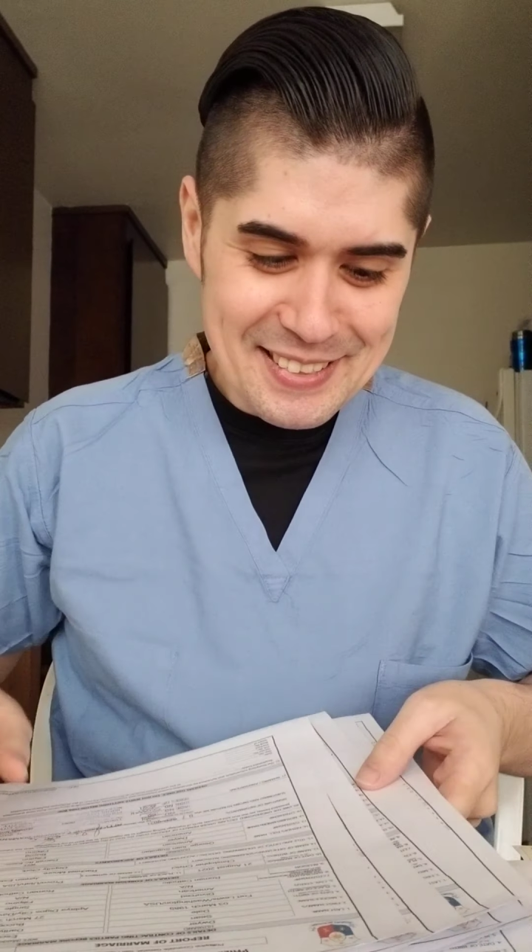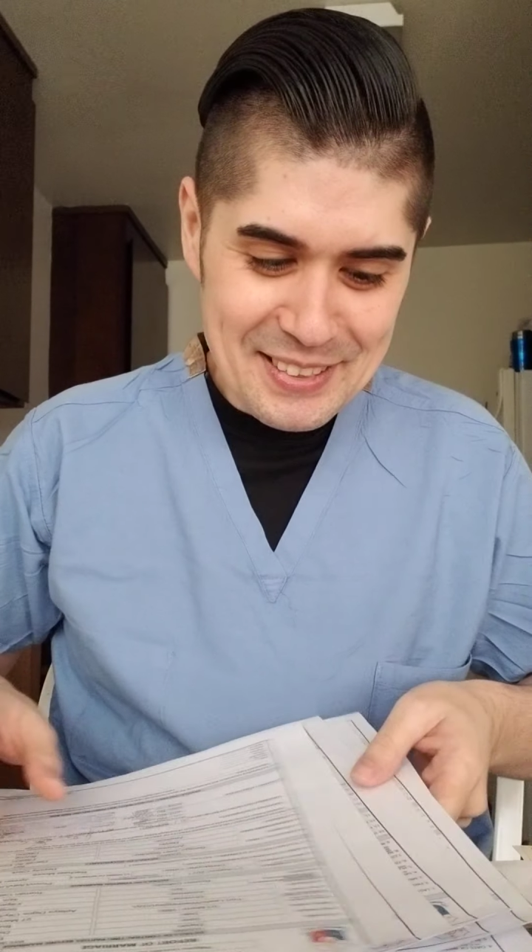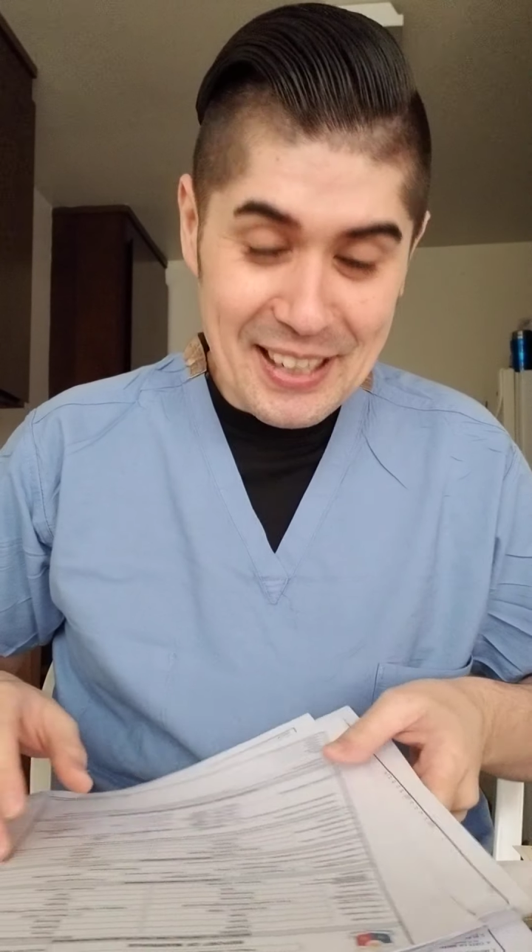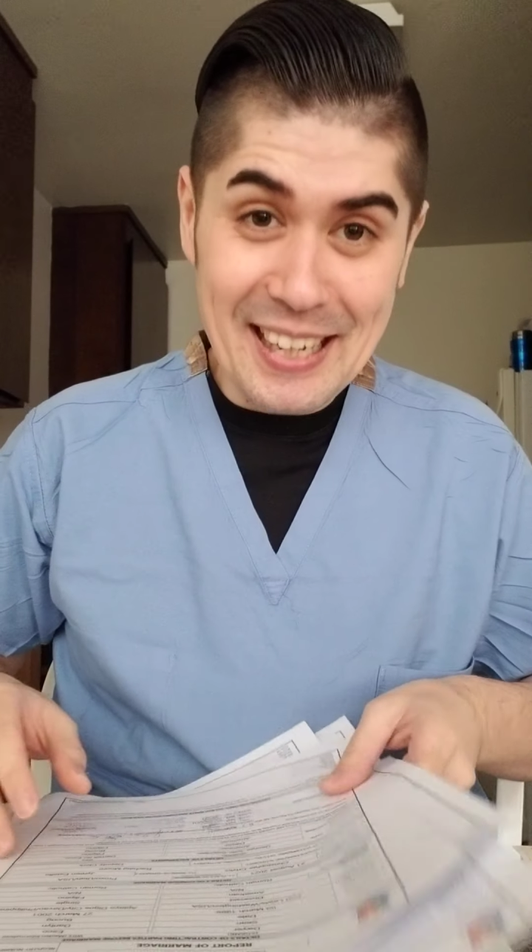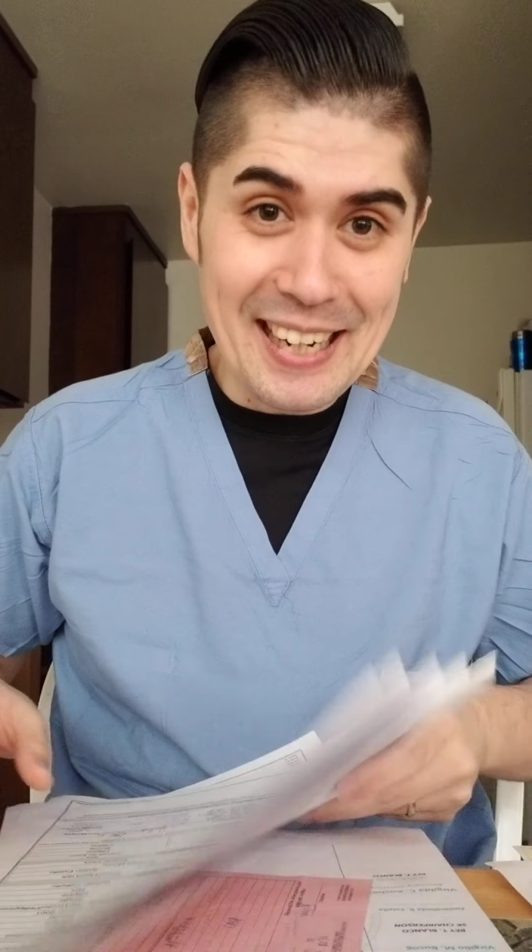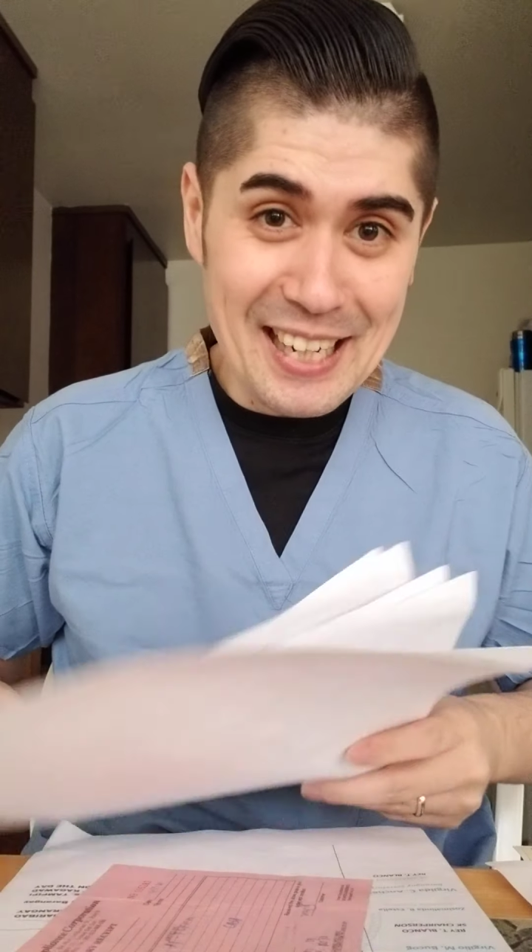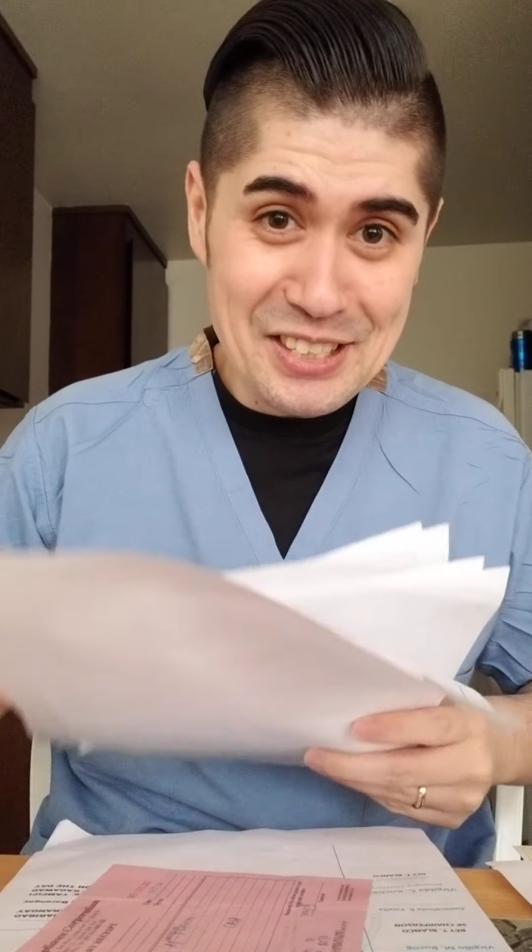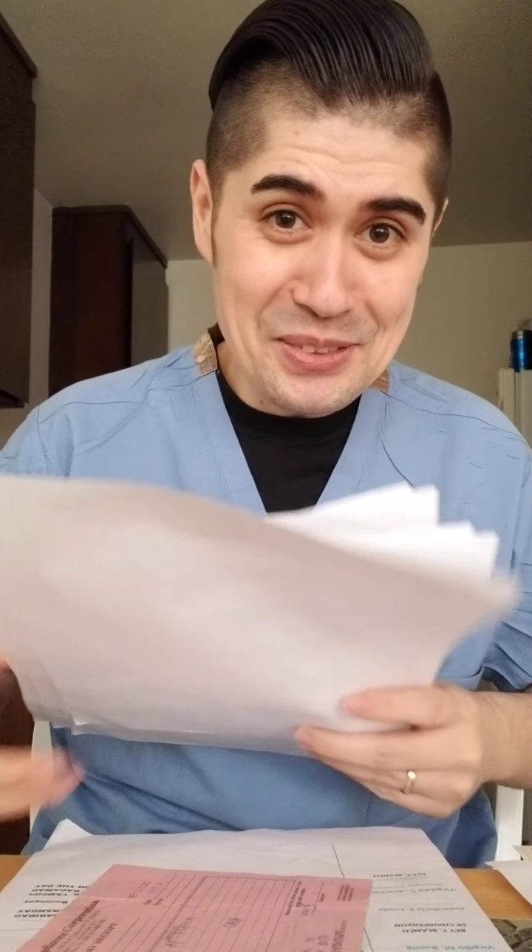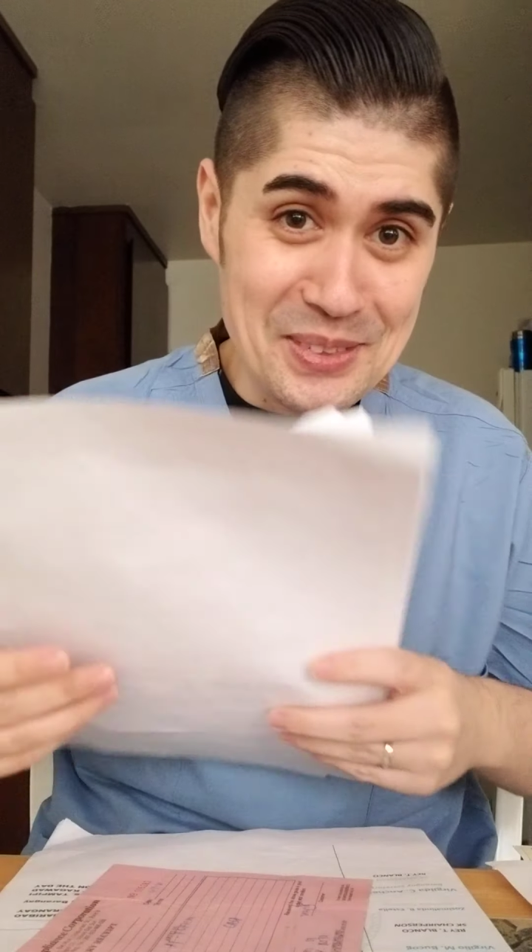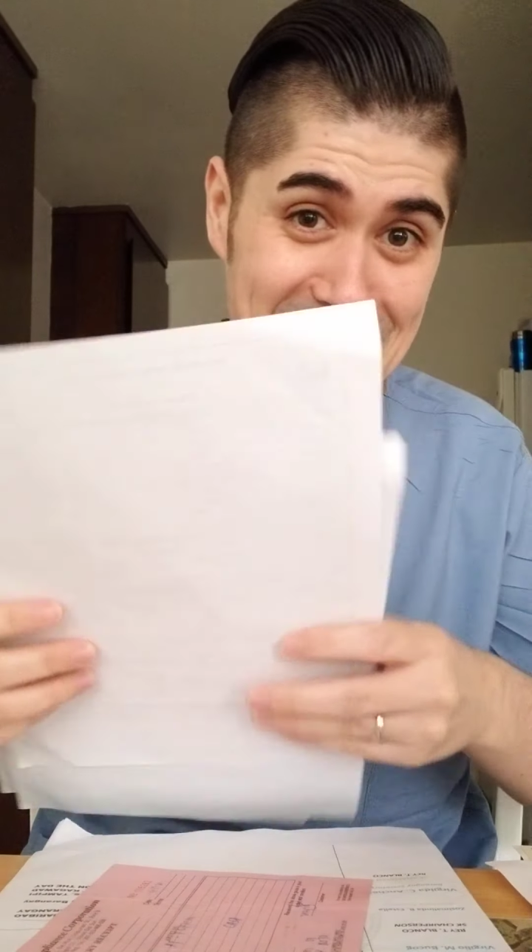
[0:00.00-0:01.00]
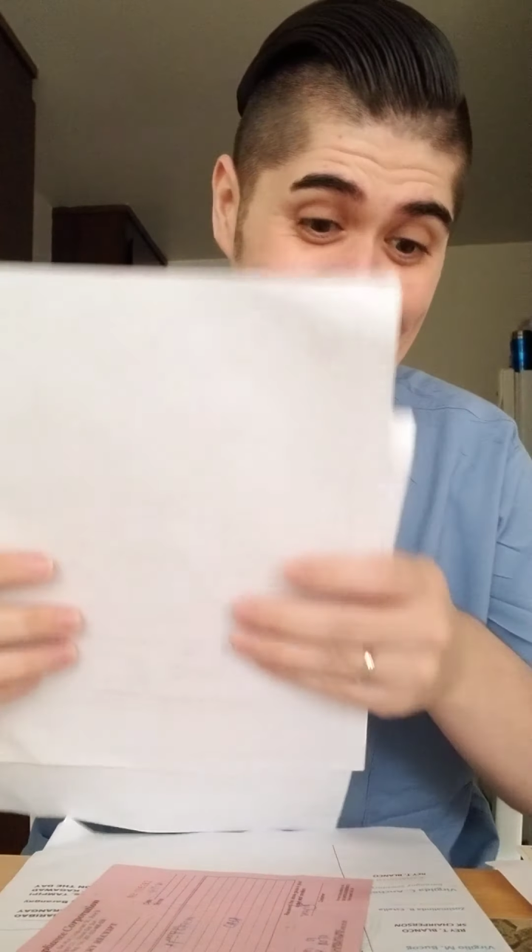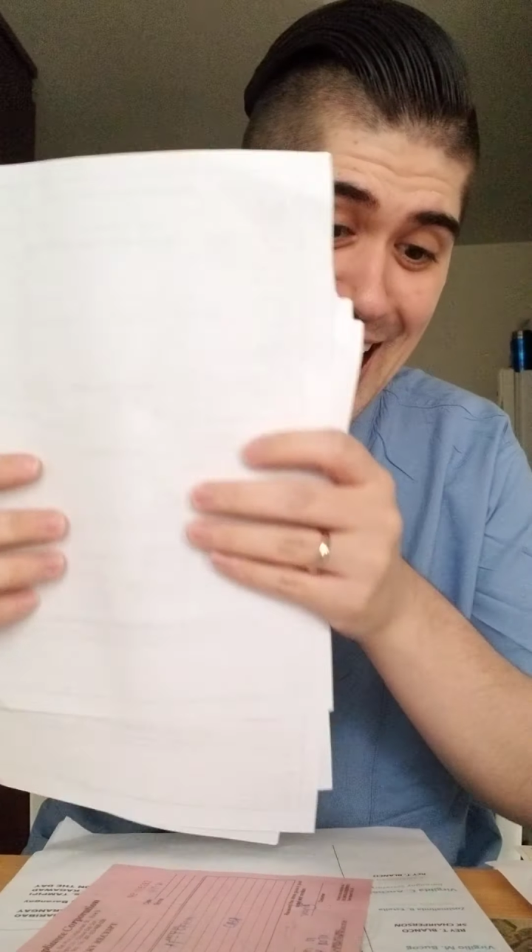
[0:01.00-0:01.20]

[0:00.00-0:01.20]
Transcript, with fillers: Oh, I got an extra one.